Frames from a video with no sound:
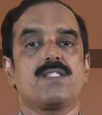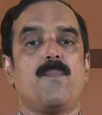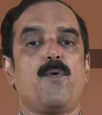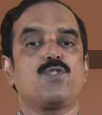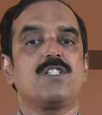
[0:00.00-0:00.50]

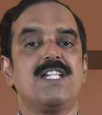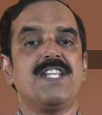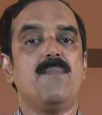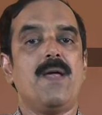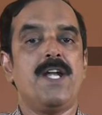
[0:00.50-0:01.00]
supposed to sit
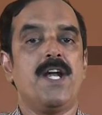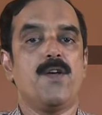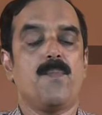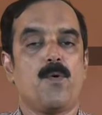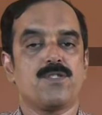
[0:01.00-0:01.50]
in
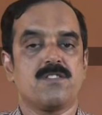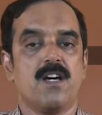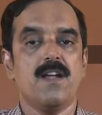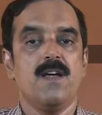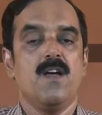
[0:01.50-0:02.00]
meditative
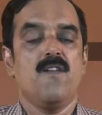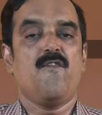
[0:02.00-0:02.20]
posture